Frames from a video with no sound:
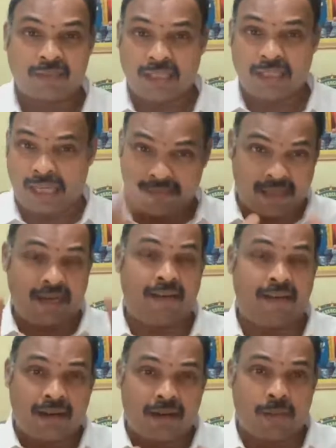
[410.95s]

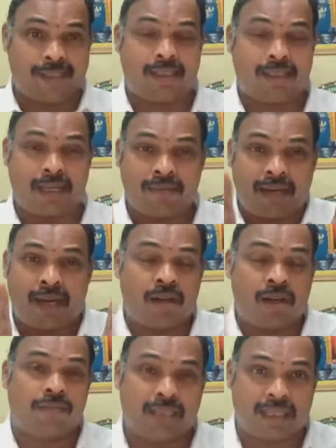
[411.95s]
Every end
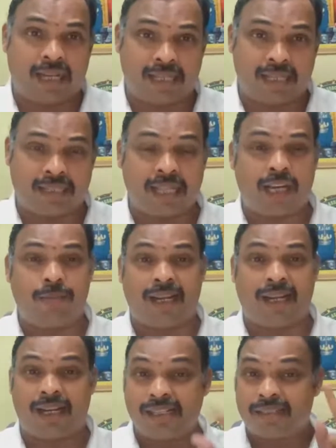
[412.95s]
of the class, there will be
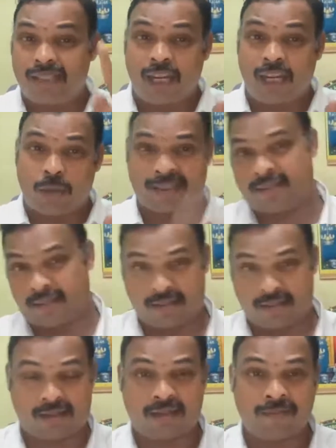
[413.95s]
at least 3
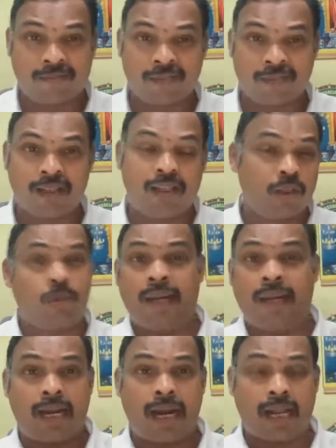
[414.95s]
questions. You need
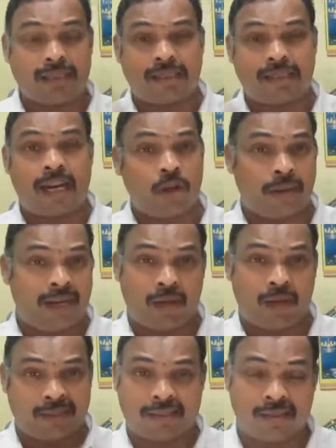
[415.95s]
not ask 10, 20
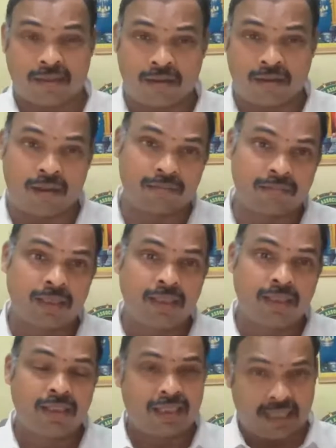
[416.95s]
questions and all.
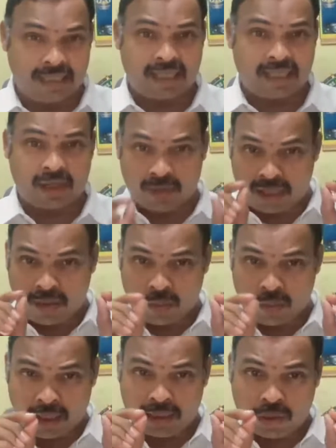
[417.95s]
Design only
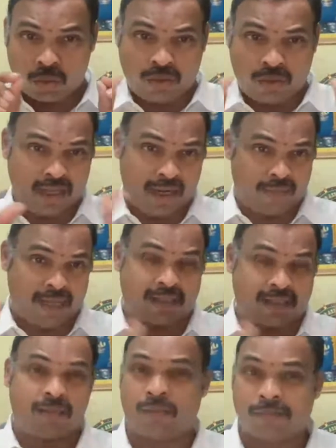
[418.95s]
1, 2, 3
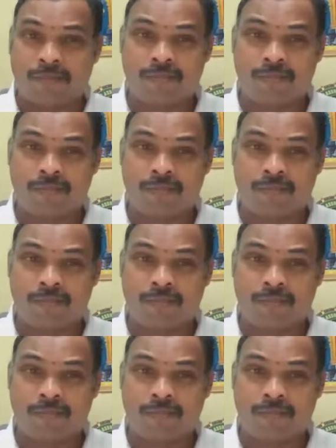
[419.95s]
maximum.